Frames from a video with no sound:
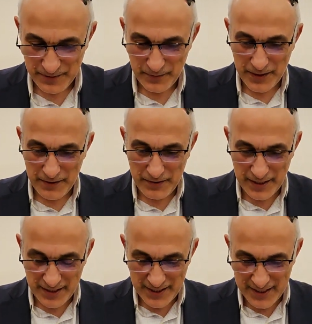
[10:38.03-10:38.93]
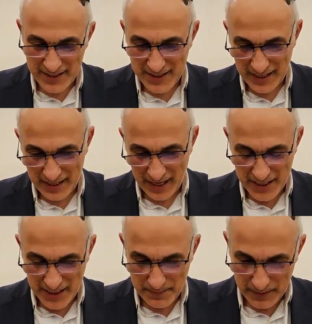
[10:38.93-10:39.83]
Whatever it is, that
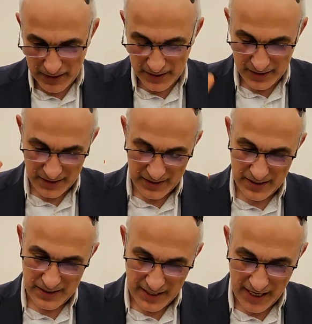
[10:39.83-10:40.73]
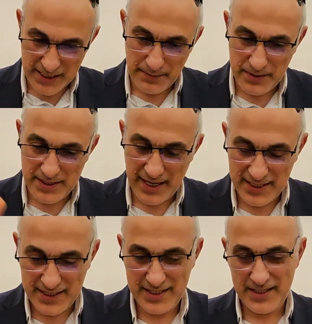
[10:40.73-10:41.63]
Hashem
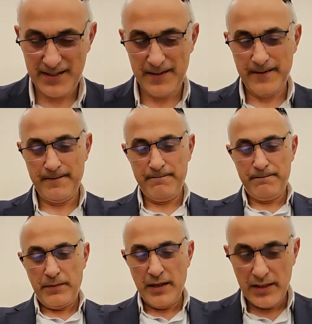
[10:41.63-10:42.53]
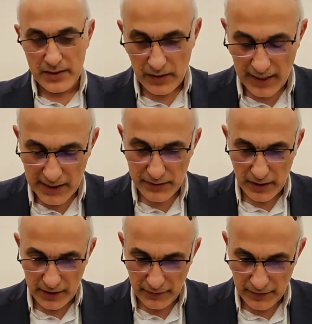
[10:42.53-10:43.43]
decides. So that's
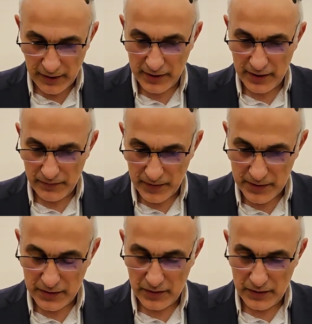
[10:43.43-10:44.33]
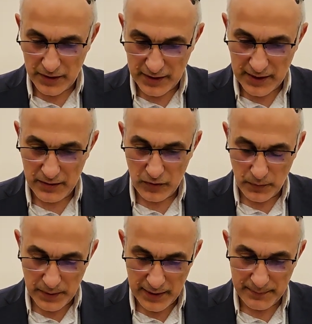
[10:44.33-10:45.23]
how the lottery was. So they said, go
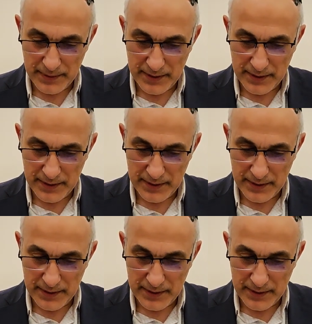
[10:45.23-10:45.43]
bring me